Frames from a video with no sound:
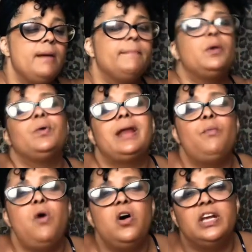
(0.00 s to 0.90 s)
But when
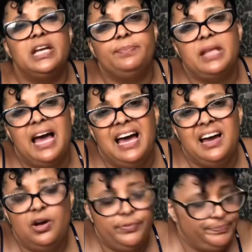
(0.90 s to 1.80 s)
I'm walking up the
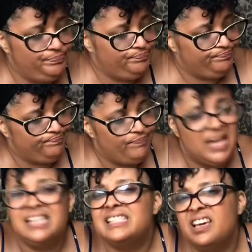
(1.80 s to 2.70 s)
aisle,
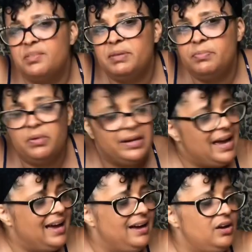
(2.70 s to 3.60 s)
and there's other people in the
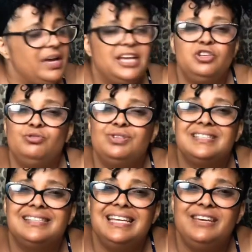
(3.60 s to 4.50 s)
aisle, and you
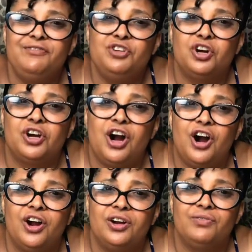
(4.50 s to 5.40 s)
just leave your
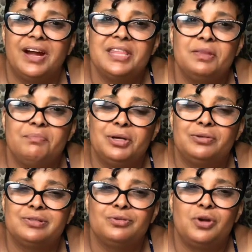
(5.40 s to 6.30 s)
cart right in the middle
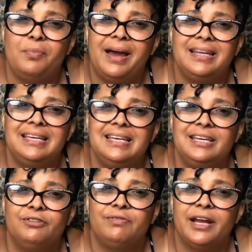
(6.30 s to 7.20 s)
so nobody can
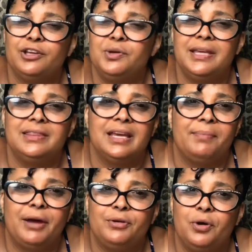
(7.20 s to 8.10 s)
get around, you ain't think
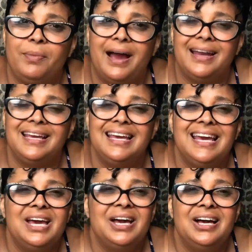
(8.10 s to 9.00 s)
about nobody.
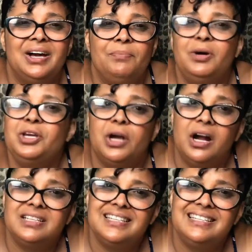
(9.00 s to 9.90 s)
Move your
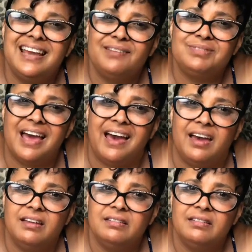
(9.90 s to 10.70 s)
cart to the damn side.